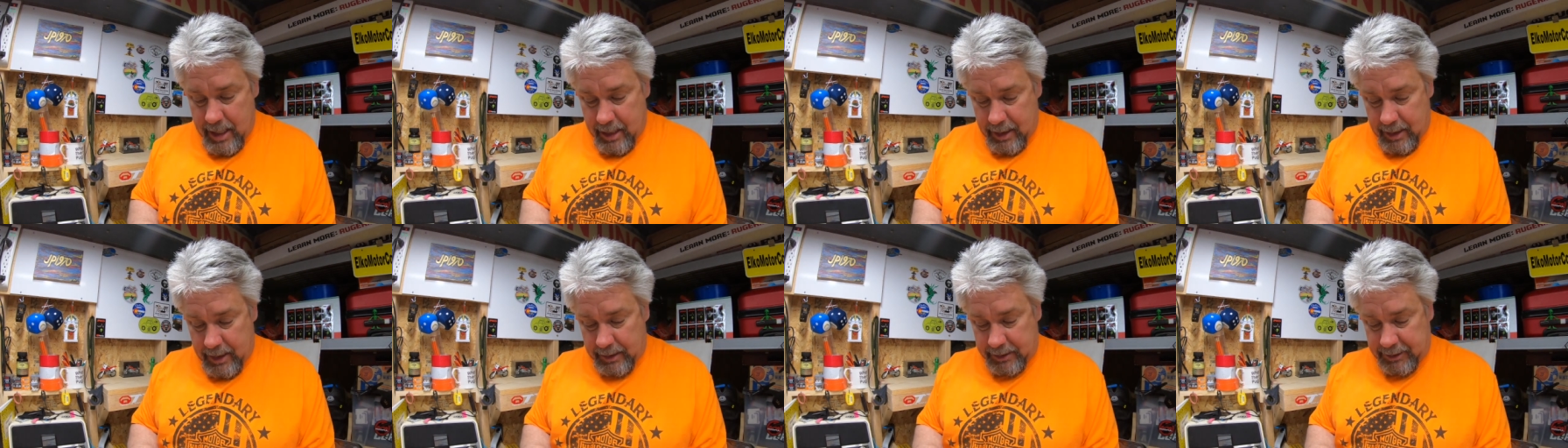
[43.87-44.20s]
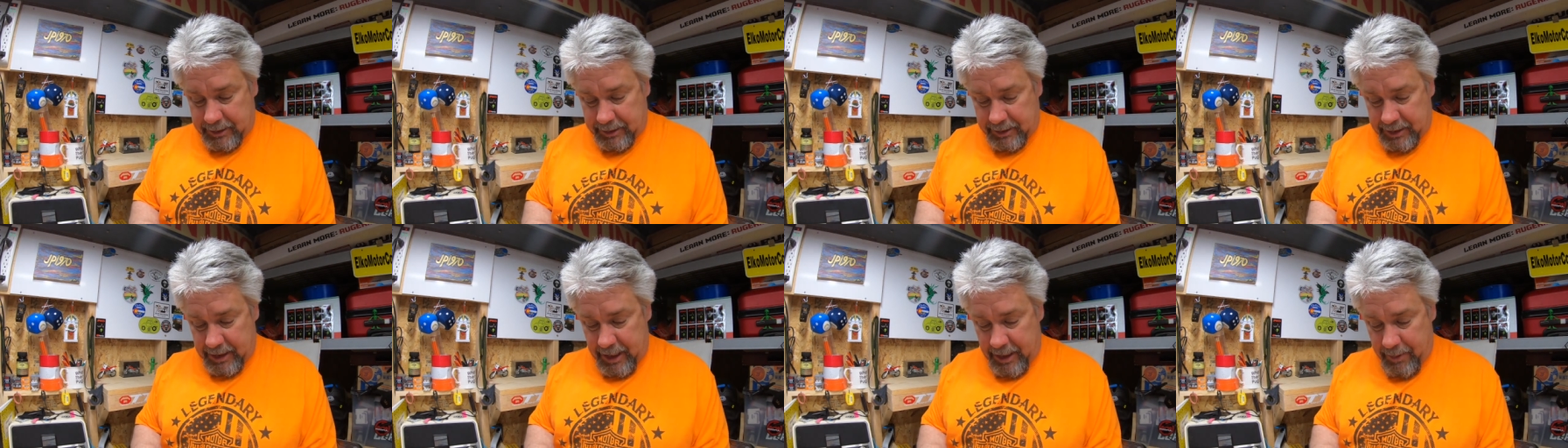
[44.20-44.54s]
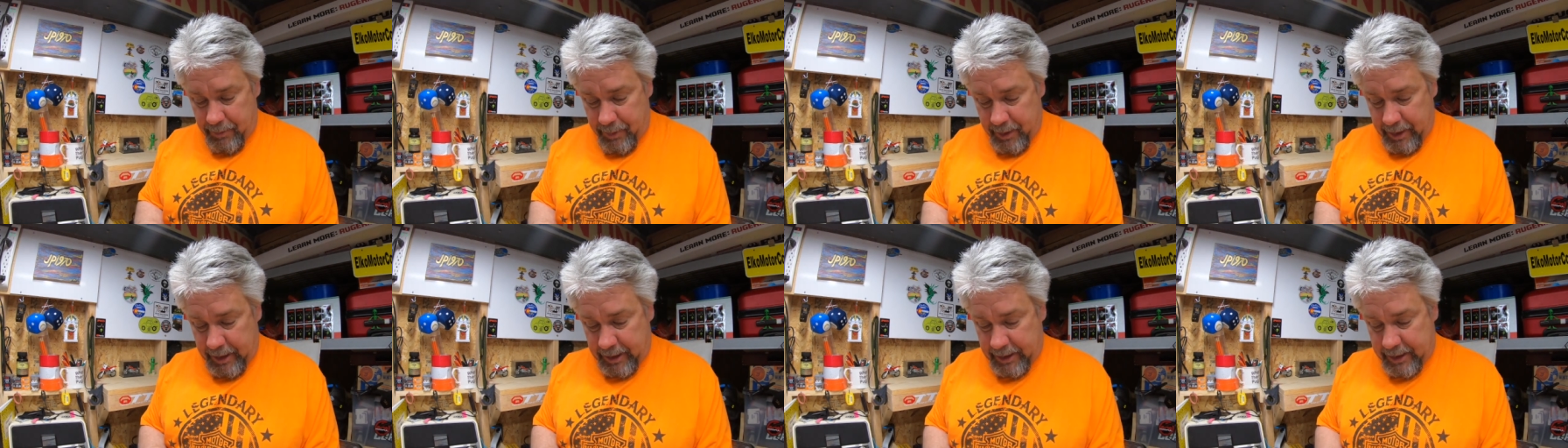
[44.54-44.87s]
Let's see
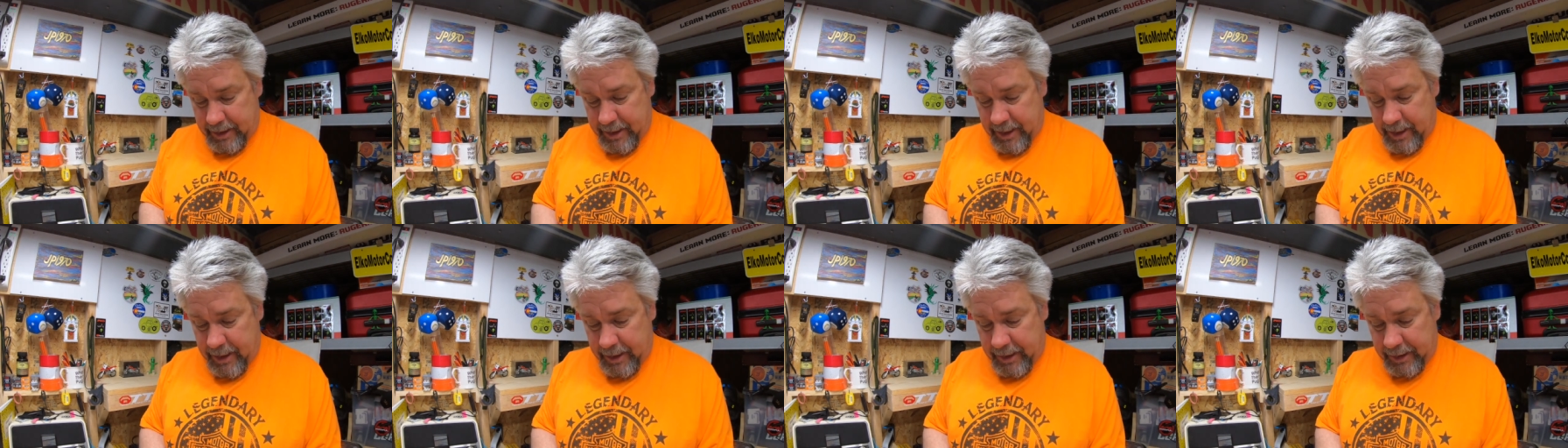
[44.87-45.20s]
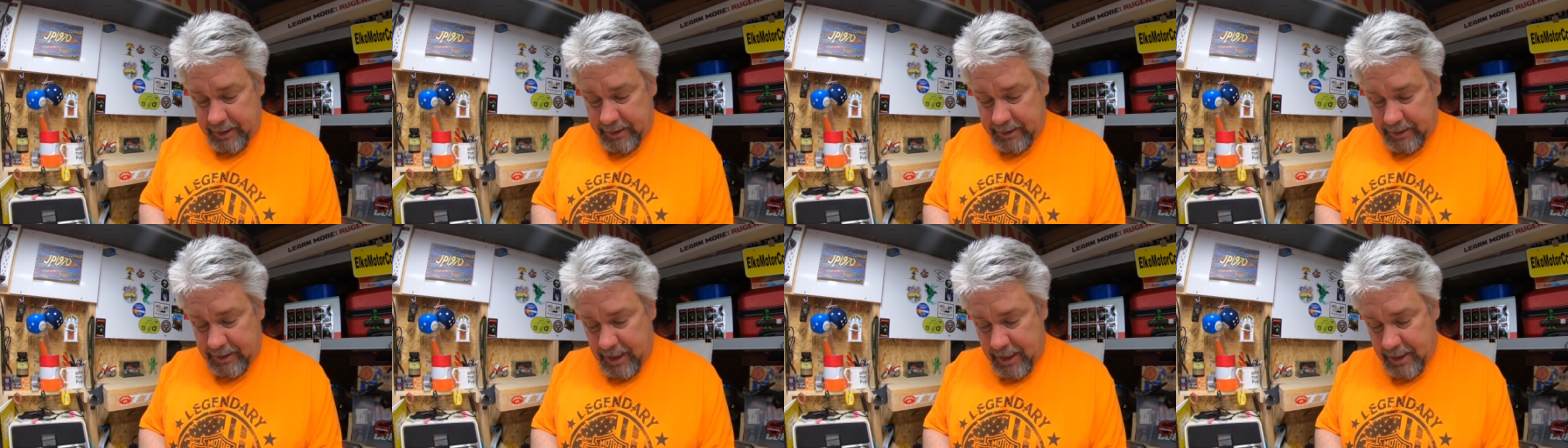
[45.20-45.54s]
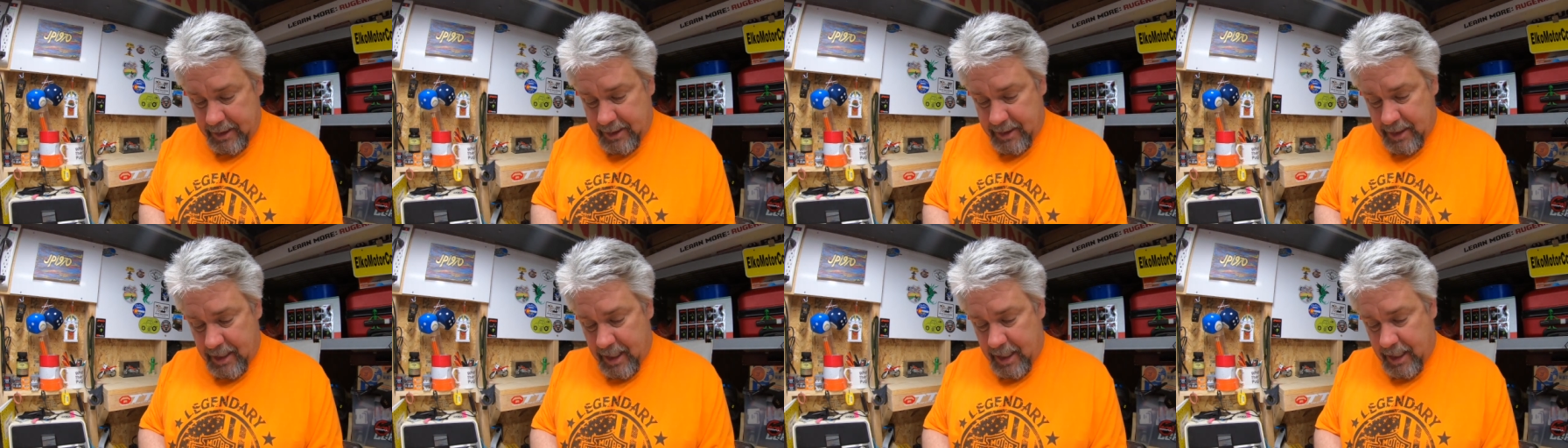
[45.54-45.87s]
what he did. He
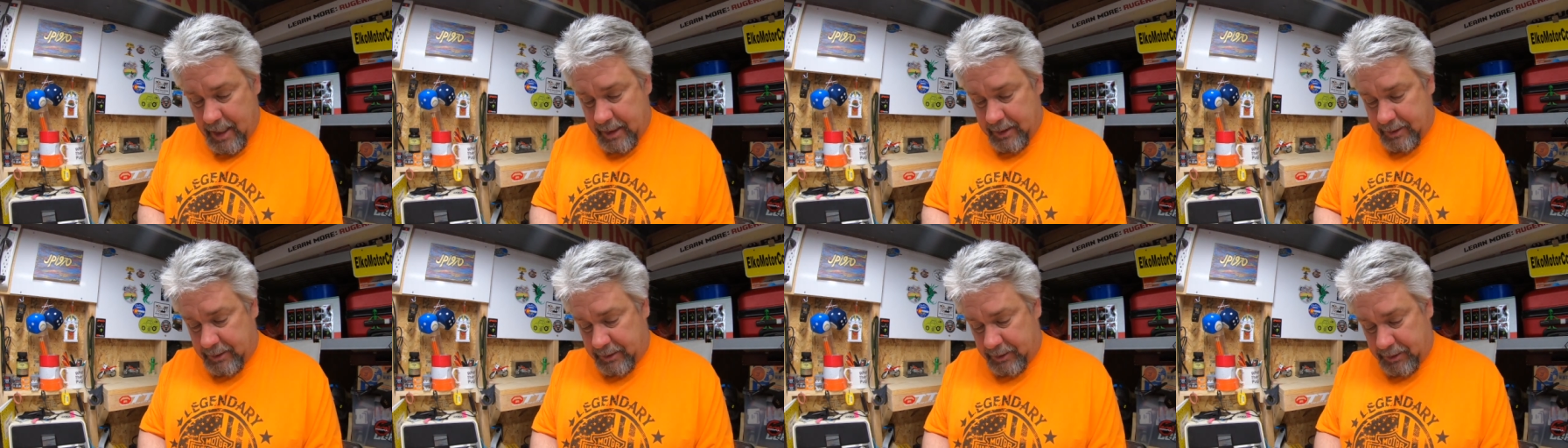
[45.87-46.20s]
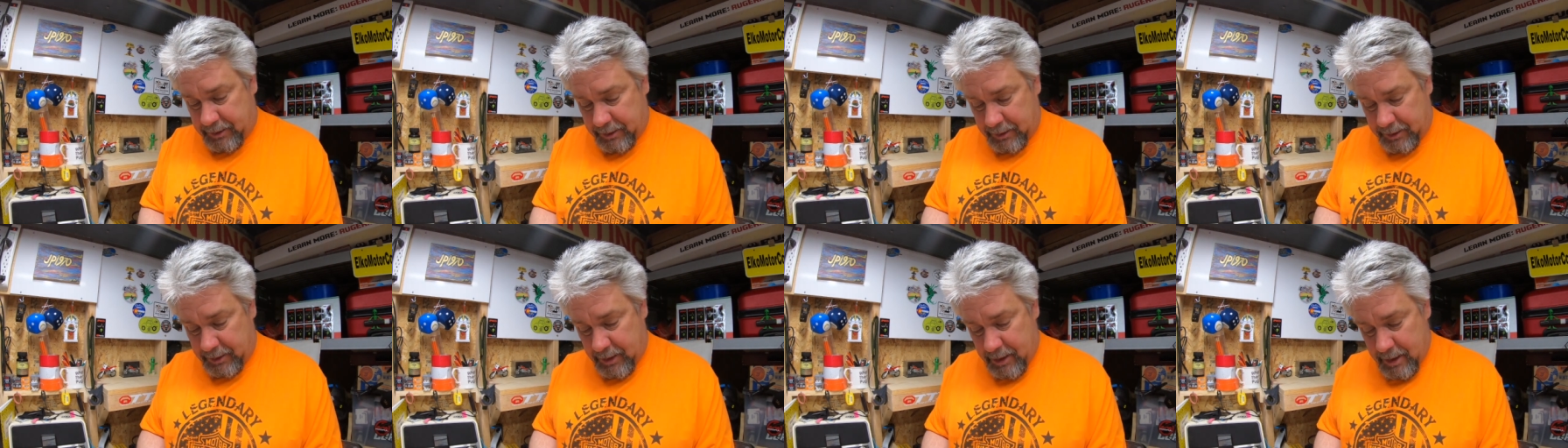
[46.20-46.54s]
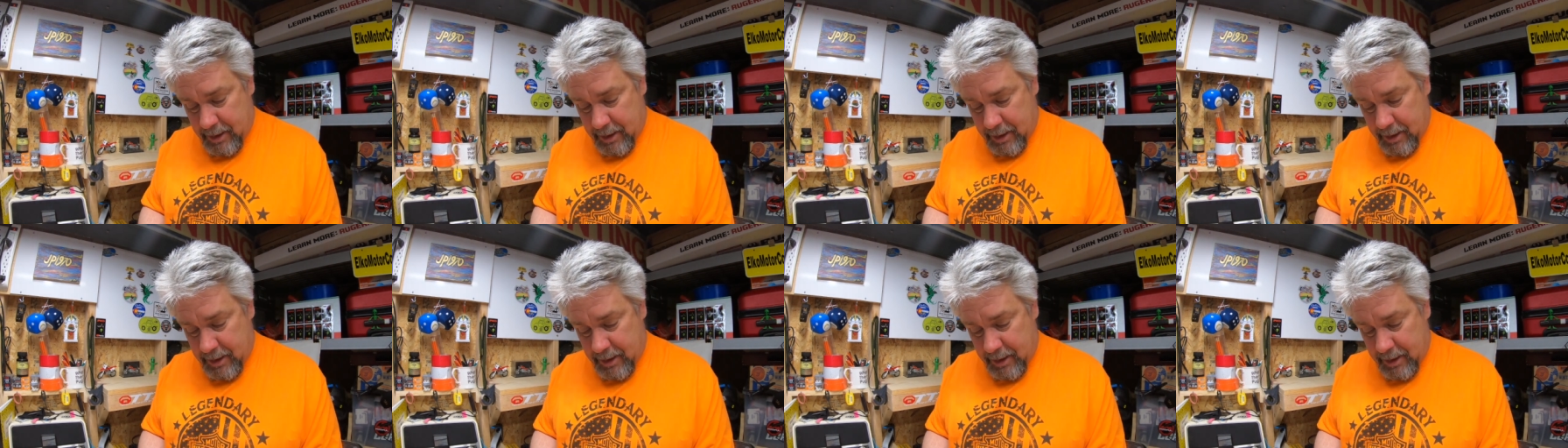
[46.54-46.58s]
sent us.